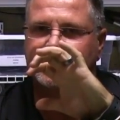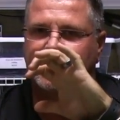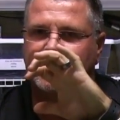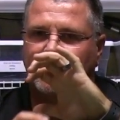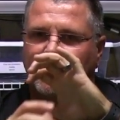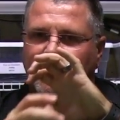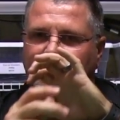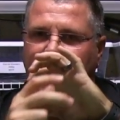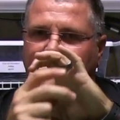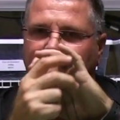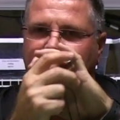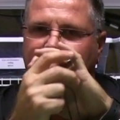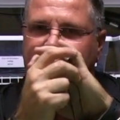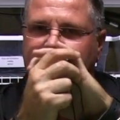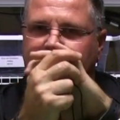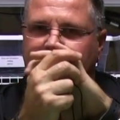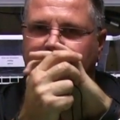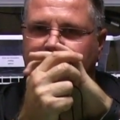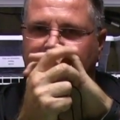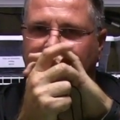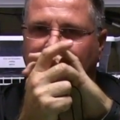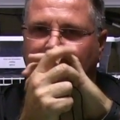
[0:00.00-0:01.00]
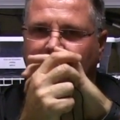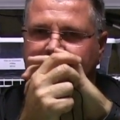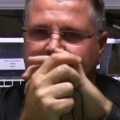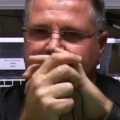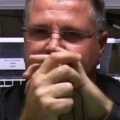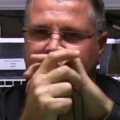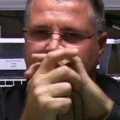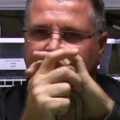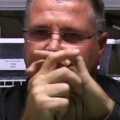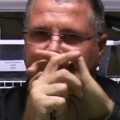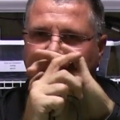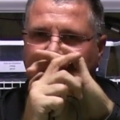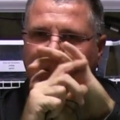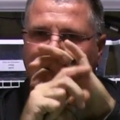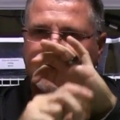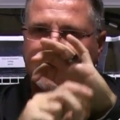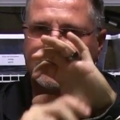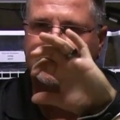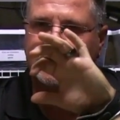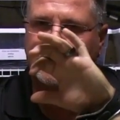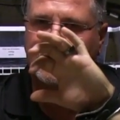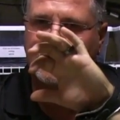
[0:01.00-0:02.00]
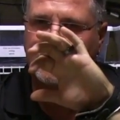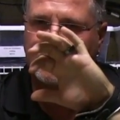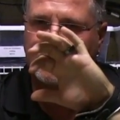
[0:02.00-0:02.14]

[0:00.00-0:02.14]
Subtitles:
So what I want you to concentrate on is